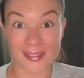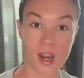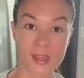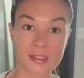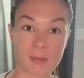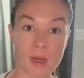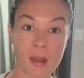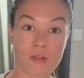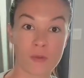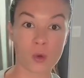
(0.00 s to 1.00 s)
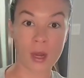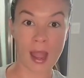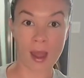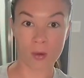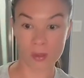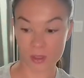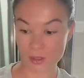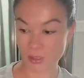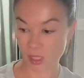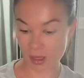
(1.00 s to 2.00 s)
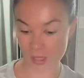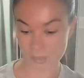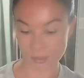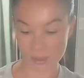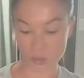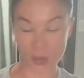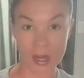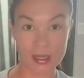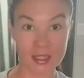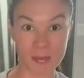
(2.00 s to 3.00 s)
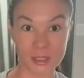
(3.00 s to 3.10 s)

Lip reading: All right, it's been about 4 hours. This is ready to be